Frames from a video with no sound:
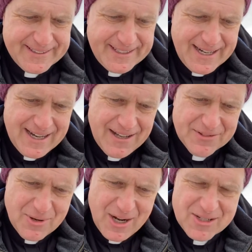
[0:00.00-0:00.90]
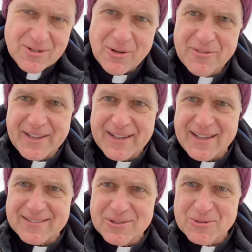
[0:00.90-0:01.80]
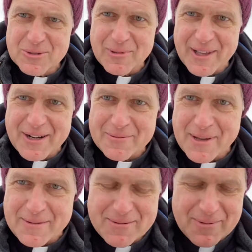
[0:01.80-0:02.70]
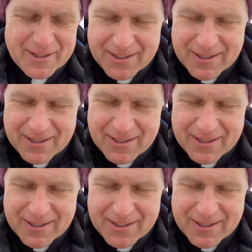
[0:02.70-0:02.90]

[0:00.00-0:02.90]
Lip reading: I'll have to watch the whole thing on YouTube later, maybe. But